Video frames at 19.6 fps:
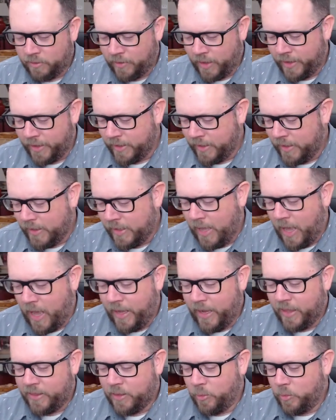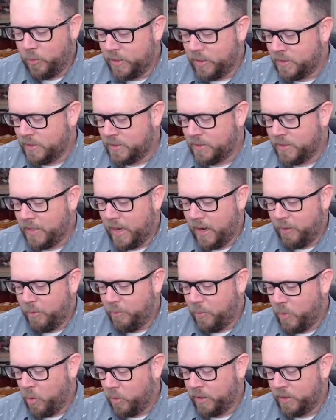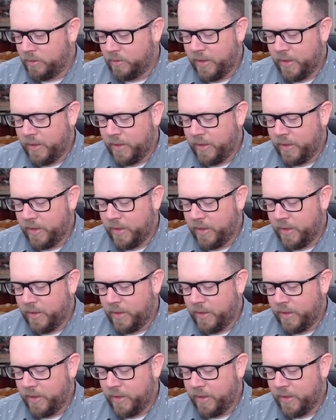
Like I got the ones that are important